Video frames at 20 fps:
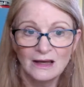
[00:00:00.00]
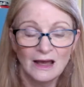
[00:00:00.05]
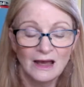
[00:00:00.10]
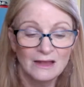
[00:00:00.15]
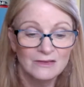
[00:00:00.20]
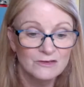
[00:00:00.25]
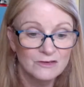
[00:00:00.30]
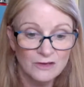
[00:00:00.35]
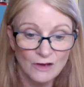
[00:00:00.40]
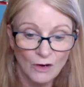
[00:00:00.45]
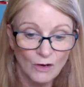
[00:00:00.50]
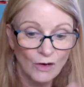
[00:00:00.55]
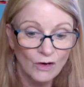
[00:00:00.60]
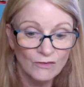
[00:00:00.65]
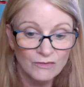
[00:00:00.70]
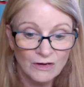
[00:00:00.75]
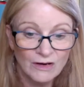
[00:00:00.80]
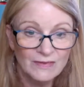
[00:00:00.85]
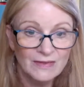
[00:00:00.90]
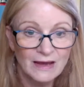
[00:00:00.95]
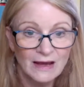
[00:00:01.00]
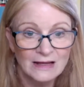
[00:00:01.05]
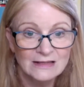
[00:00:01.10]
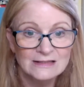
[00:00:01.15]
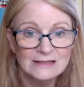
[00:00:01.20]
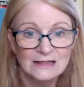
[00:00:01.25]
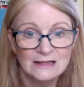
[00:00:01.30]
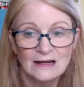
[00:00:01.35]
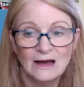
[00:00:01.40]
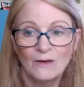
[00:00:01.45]
And so over on the
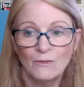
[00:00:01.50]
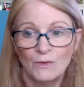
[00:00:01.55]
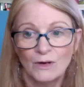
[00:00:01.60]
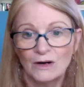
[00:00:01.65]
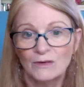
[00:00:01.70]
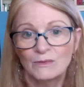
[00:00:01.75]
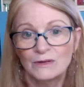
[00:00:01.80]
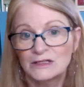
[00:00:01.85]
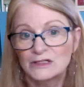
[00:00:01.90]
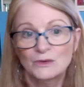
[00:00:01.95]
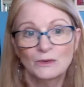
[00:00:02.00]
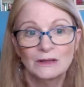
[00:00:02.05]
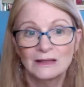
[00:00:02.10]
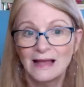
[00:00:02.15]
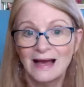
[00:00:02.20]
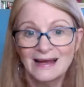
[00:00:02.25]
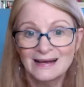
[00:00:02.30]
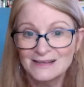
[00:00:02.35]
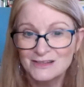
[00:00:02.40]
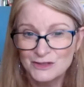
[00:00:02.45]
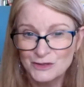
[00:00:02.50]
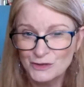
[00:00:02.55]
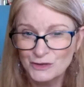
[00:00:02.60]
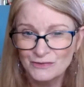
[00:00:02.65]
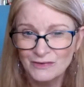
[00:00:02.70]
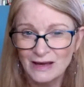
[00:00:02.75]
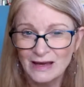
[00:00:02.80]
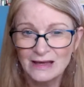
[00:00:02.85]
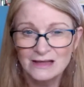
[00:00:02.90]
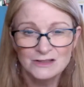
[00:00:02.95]
IC network, we do a lot of
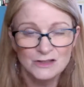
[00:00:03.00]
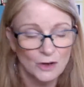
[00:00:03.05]
surveys.